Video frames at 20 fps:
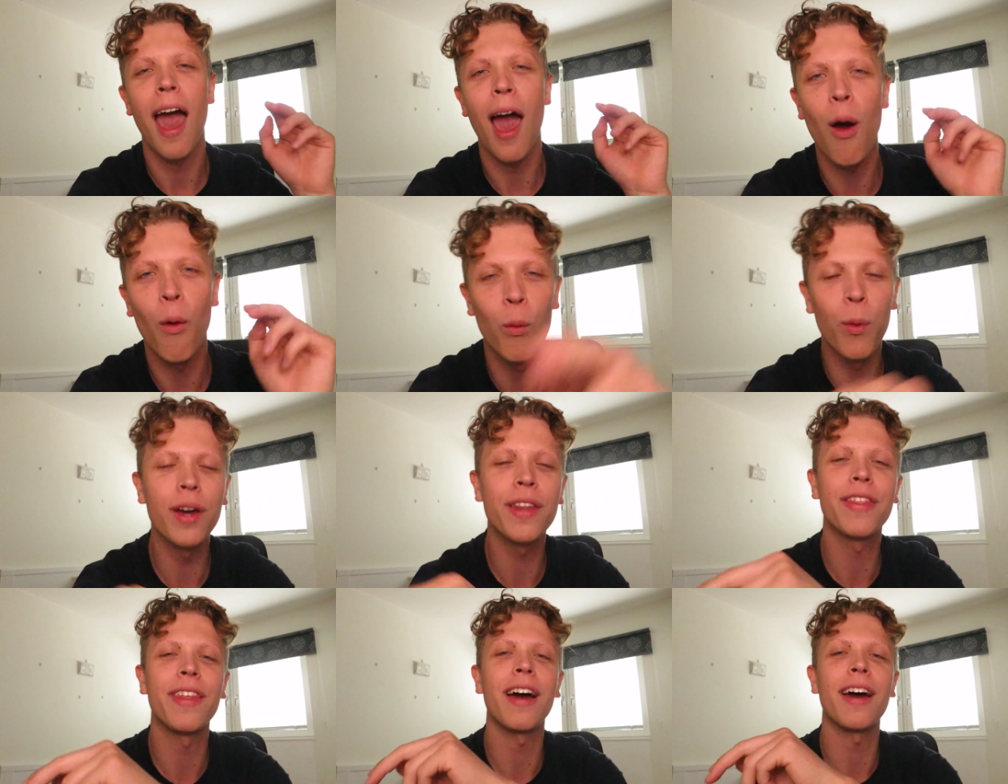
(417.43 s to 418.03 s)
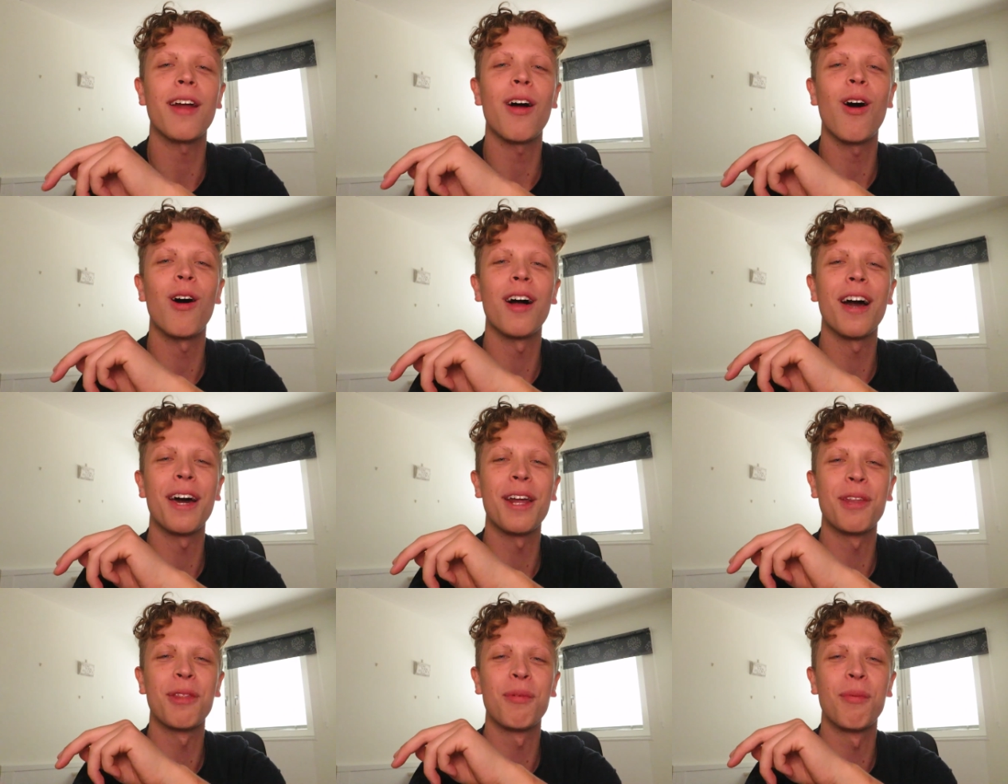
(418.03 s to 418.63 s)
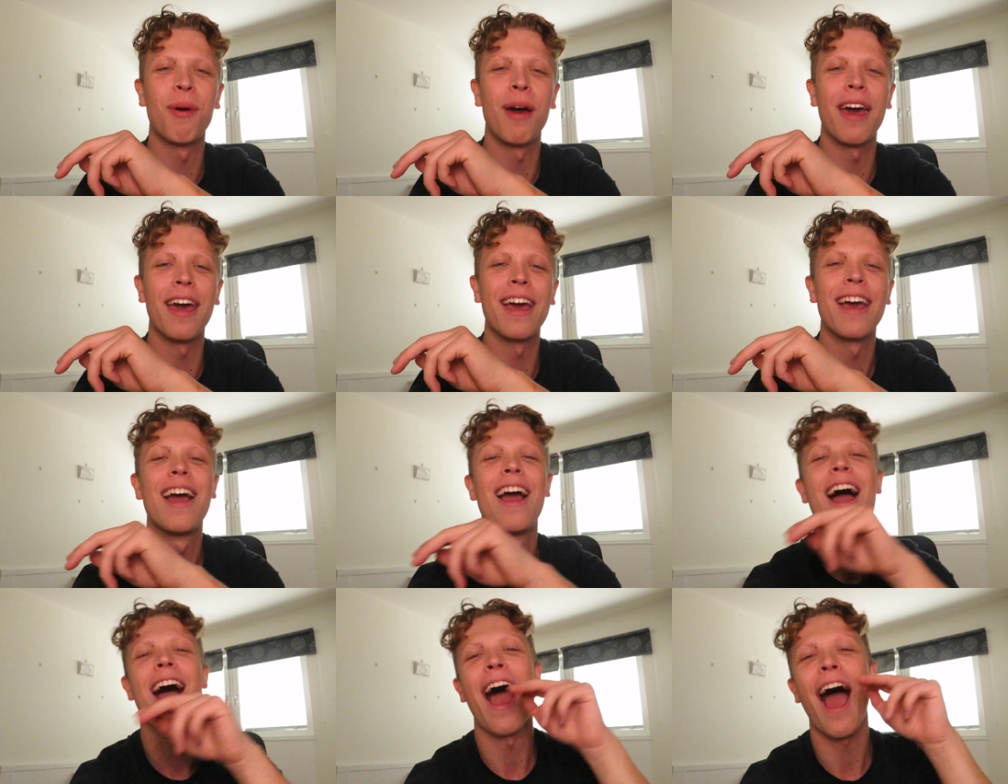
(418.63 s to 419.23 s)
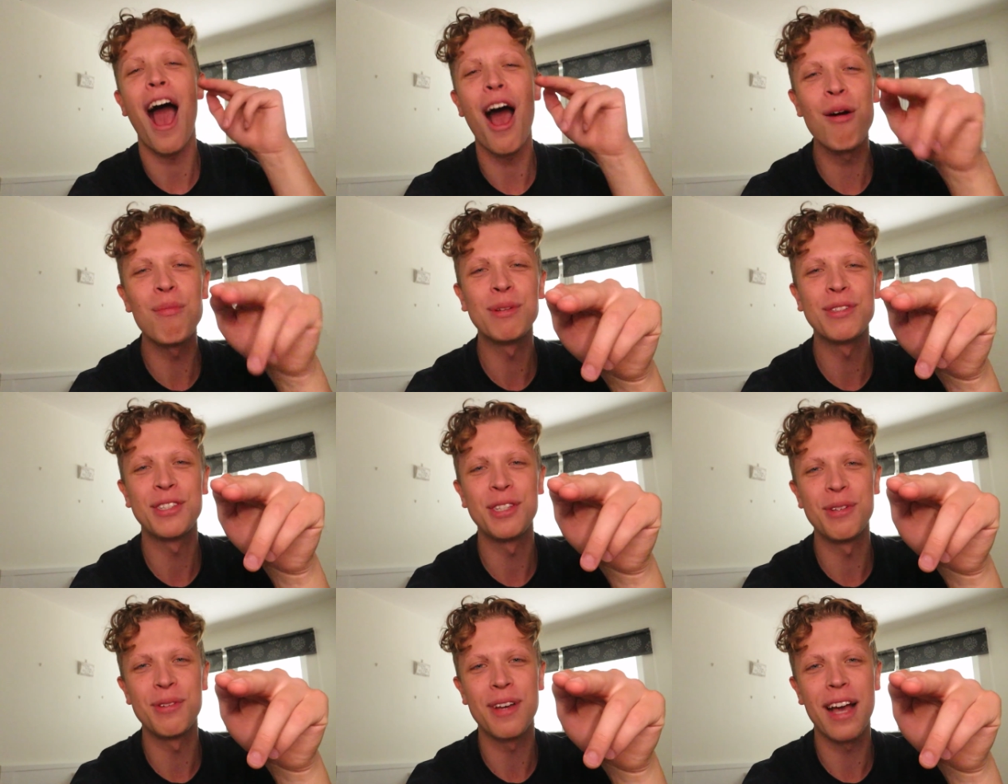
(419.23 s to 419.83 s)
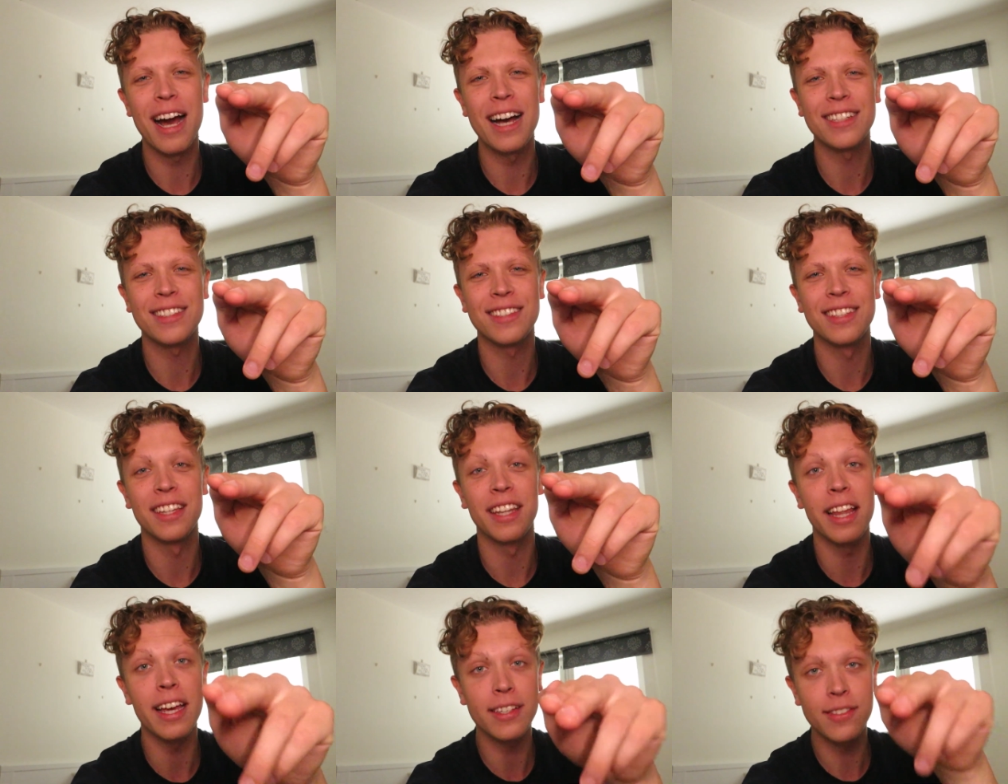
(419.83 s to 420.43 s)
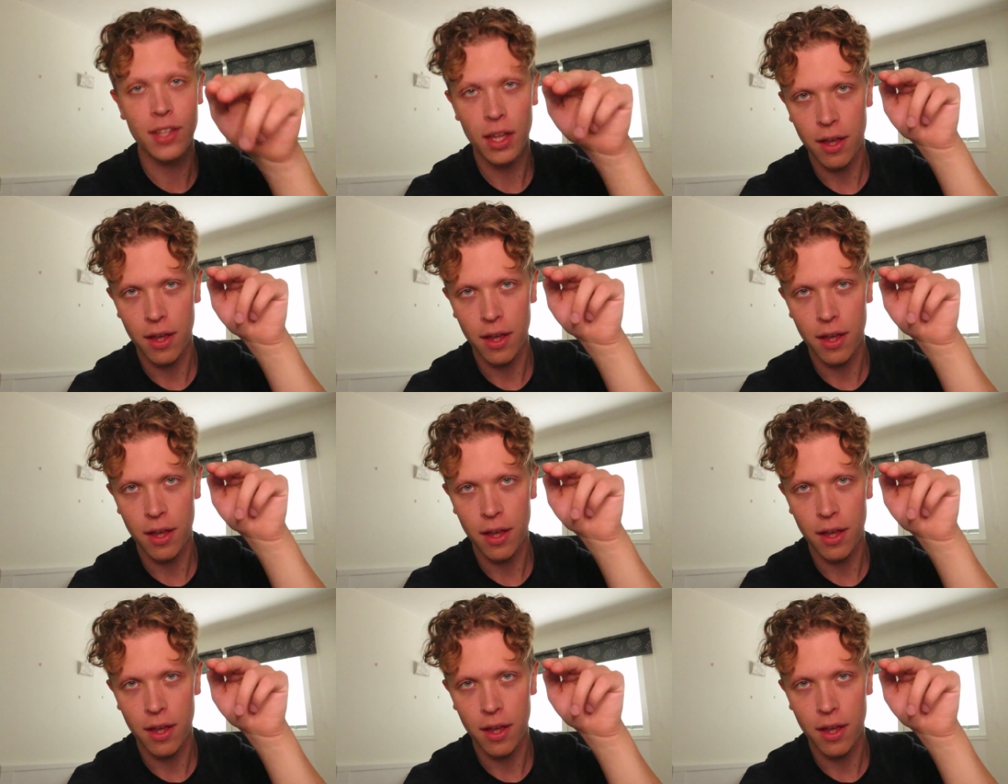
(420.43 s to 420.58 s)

And with that all out of the way, I'm gonna see you guys in the next